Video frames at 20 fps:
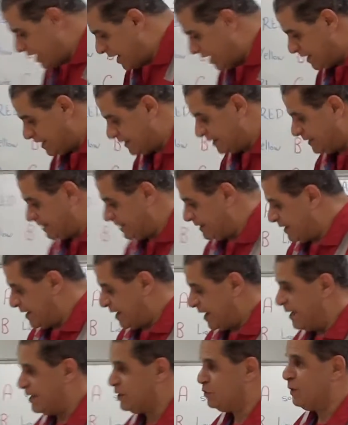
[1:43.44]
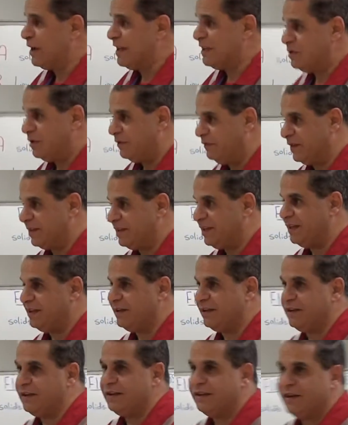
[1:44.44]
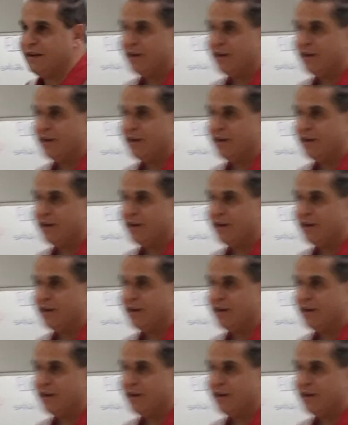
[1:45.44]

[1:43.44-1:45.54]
as once of a sudden,